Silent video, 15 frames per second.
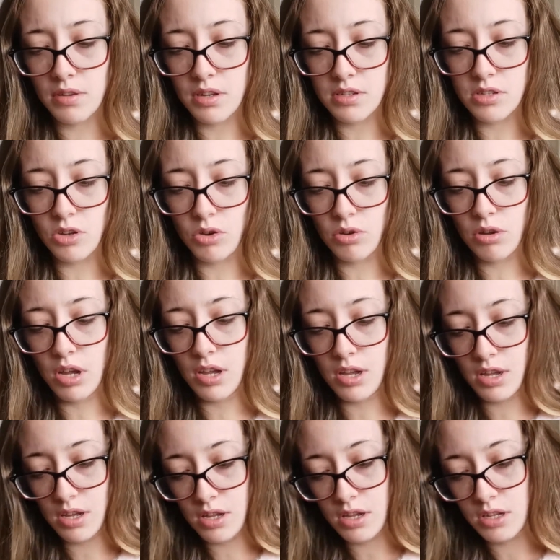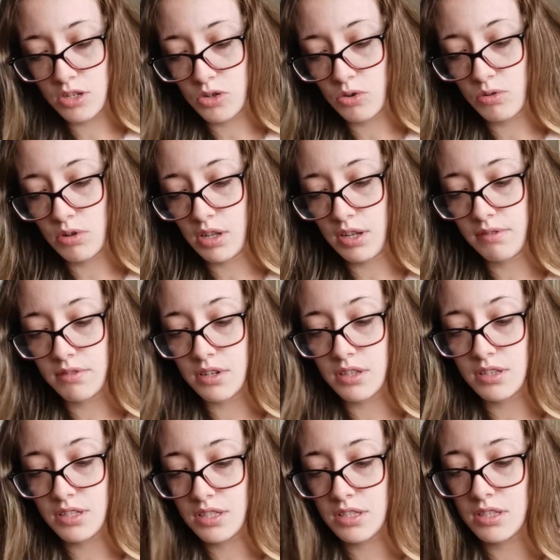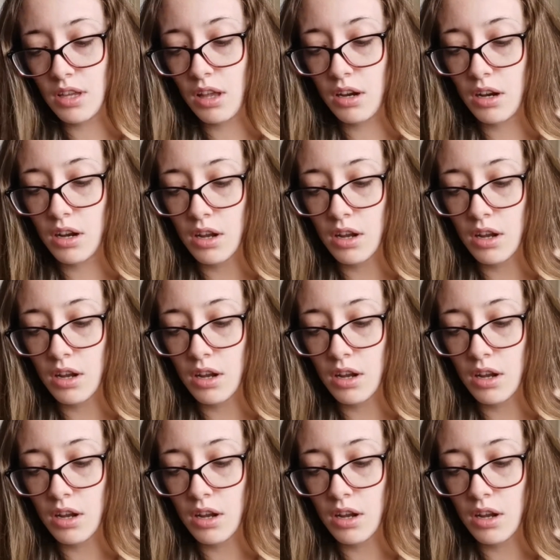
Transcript: so don't leave it in the sun.